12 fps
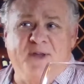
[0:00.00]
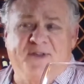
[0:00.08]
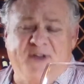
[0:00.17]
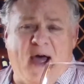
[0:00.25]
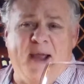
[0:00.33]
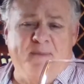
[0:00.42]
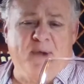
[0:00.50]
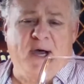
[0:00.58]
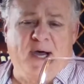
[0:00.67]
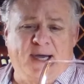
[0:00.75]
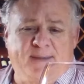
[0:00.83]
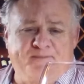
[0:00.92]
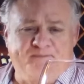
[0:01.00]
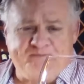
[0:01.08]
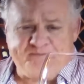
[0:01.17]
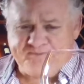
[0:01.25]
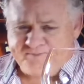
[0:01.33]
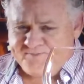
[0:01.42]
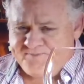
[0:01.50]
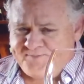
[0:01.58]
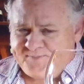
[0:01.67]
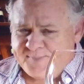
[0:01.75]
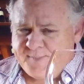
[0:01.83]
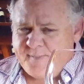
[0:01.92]
time
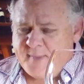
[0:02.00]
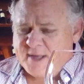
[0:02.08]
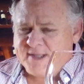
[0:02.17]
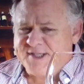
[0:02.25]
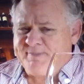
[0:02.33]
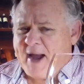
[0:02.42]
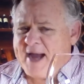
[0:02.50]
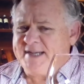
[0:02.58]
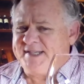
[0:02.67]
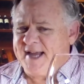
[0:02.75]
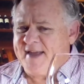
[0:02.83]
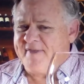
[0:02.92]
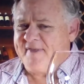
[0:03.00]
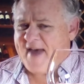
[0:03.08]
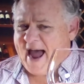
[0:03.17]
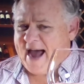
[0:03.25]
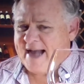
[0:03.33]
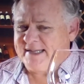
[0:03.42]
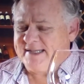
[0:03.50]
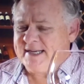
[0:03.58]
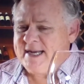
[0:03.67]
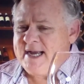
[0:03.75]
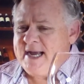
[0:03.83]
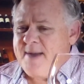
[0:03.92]
spice in that,
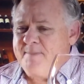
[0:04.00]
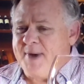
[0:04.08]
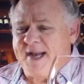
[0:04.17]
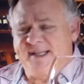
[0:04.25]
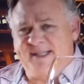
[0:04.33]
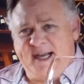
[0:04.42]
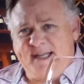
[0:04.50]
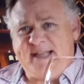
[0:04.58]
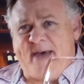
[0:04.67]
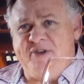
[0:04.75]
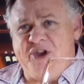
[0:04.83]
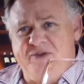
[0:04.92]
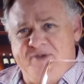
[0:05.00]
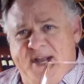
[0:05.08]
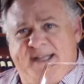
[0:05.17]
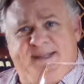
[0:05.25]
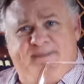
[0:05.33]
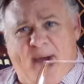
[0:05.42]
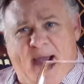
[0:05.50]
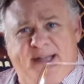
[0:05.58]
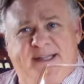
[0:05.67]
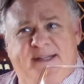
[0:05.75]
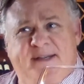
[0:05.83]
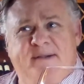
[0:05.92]
but it does have a unique
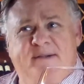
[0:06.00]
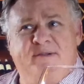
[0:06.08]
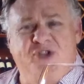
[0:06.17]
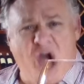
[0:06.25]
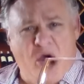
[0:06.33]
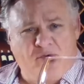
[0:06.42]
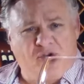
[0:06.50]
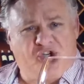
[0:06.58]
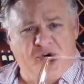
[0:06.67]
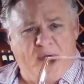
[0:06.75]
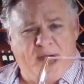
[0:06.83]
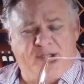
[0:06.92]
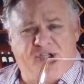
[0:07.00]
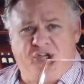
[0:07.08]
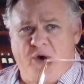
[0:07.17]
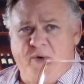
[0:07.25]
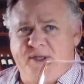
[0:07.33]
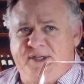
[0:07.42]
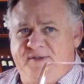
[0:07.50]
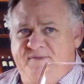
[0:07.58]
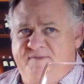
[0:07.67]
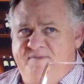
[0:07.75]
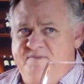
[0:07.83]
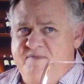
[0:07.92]
spice note to it. So
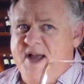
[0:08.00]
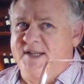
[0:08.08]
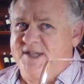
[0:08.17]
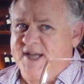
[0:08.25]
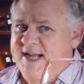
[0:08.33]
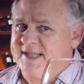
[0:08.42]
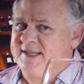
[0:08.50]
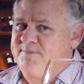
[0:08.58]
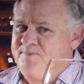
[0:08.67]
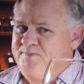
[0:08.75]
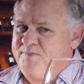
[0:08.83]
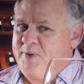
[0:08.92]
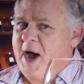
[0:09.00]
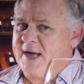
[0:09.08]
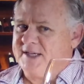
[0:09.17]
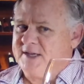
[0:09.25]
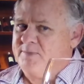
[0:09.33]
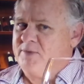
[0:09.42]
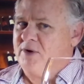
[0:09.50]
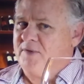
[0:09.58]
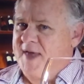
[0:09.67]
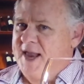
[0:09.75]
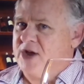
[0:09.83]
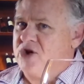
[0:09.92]
it's possible
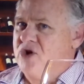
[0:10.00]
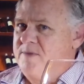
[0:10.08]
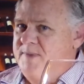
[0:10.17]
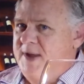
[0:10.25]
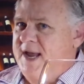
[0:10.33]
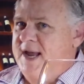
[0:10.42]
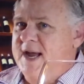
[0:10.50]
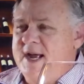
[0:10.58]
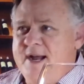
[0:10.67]
that it could be